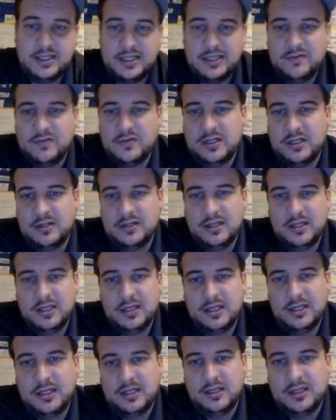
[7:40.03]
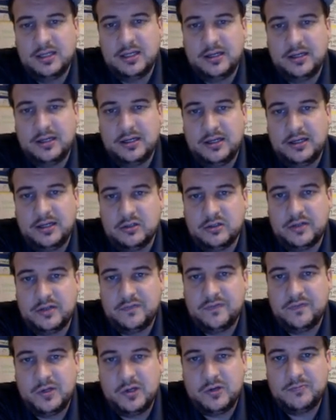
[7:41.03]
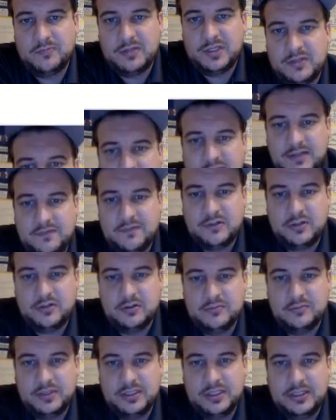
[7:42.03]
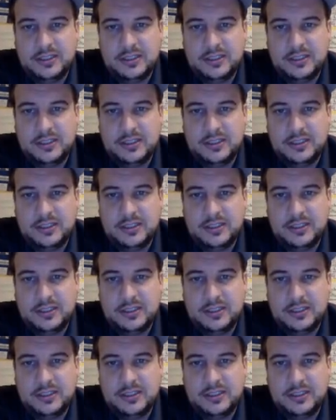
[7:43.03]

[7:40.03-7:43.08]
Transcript: Even I know learning from home can be difficult, but